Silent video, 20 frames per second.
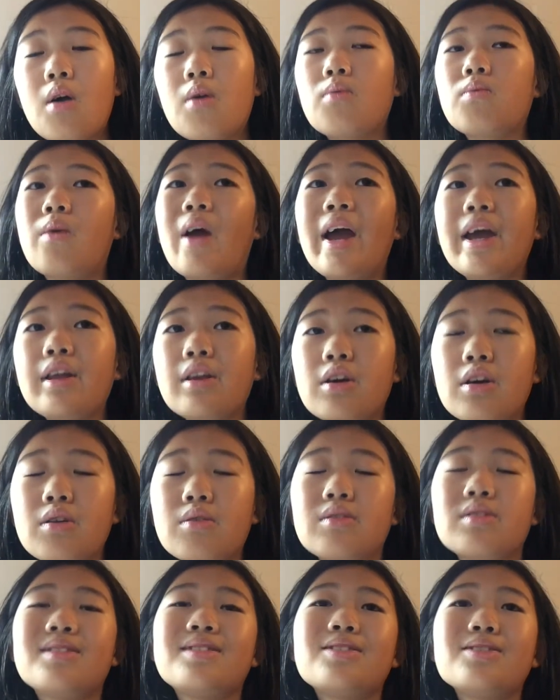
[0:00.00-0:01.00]
writer
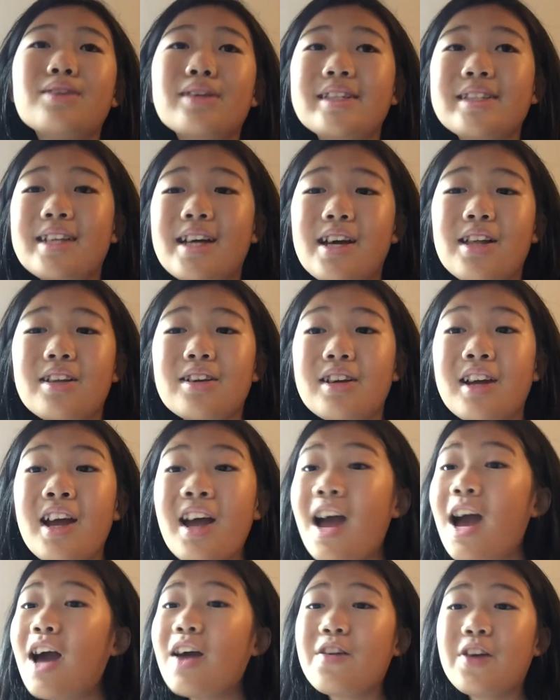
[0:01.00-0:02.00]
or storyteller.
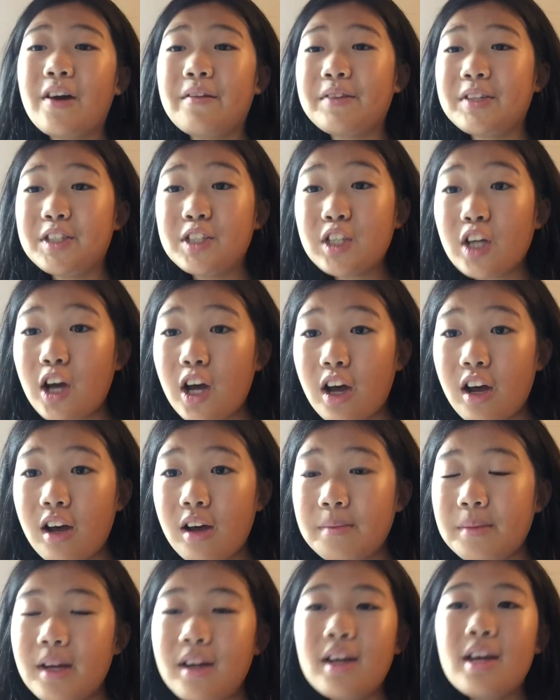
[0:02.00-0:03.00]
I don't have a job.